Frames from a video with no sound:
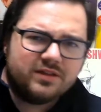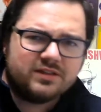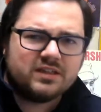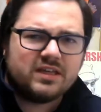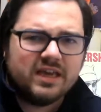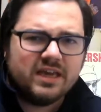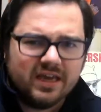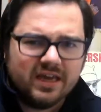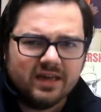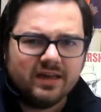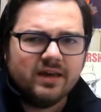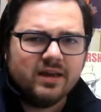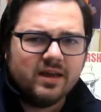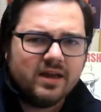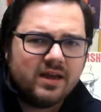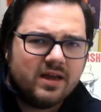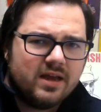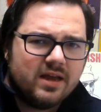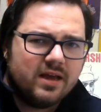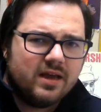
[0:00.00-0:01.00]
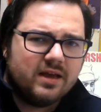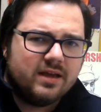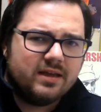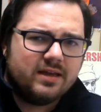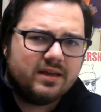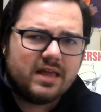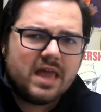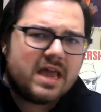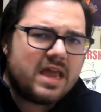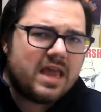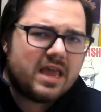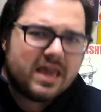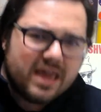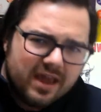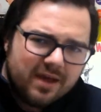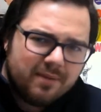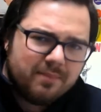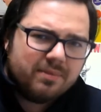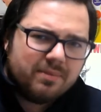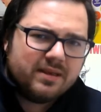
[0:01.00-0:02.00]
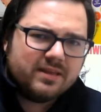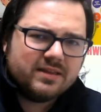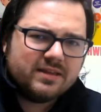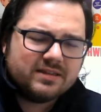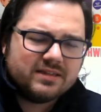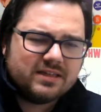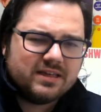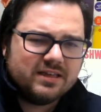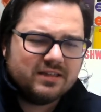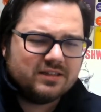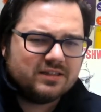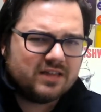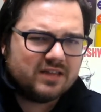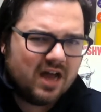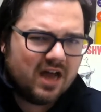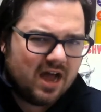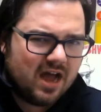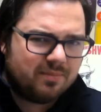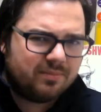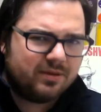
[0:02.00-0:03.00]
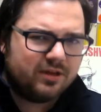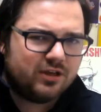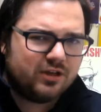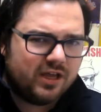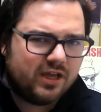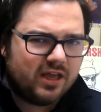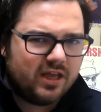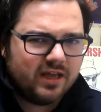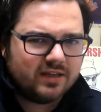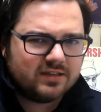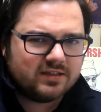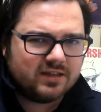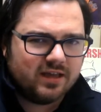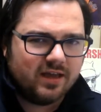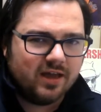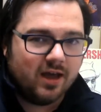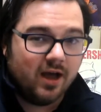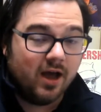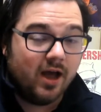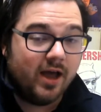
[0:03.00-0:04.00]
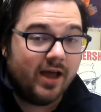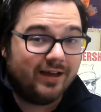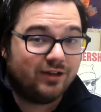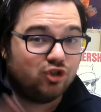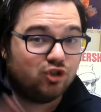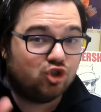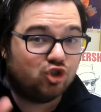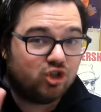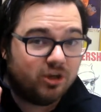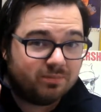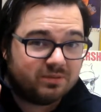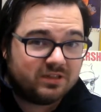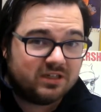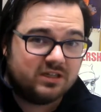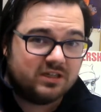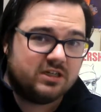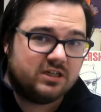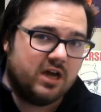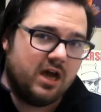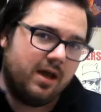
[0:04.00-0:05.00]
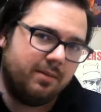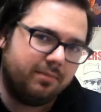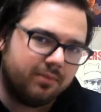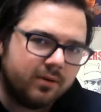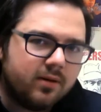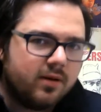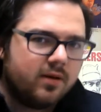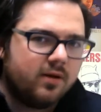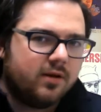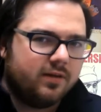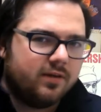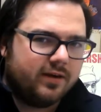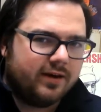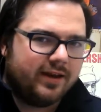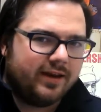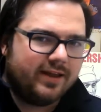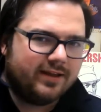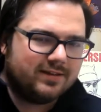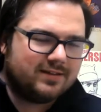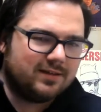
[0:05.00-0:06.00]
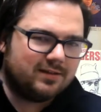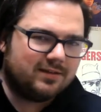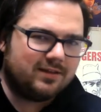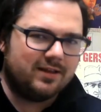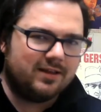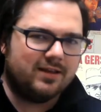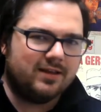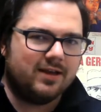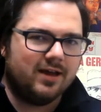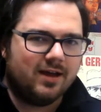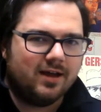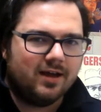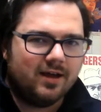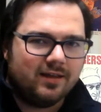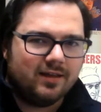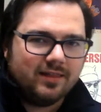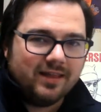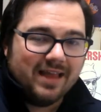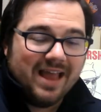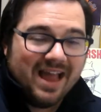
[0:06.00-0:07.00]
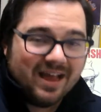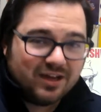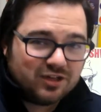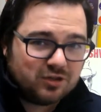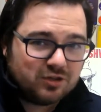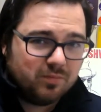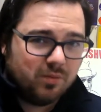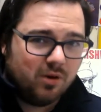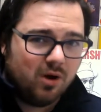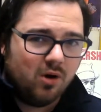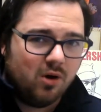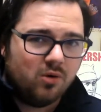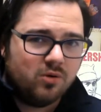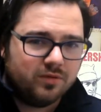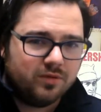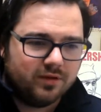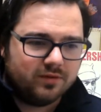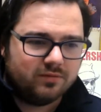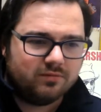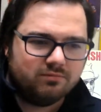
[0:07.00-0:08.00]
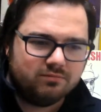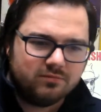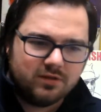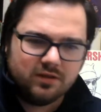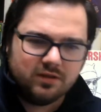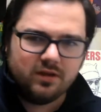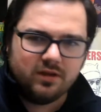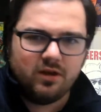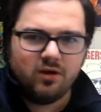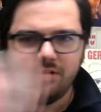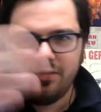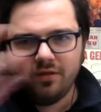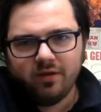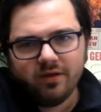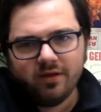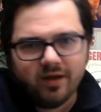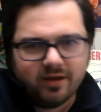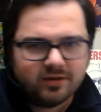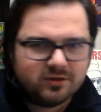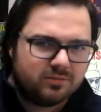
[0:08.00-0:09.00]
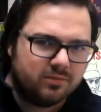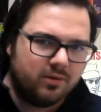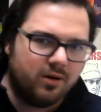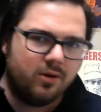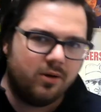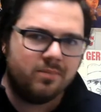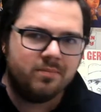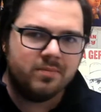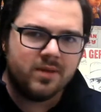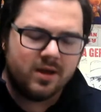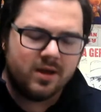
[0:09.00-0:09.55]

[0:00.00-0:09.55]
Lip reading: kid. He can't beat this kid's top. He gets a gypsy top that he gets at the expo, that they go to the expo.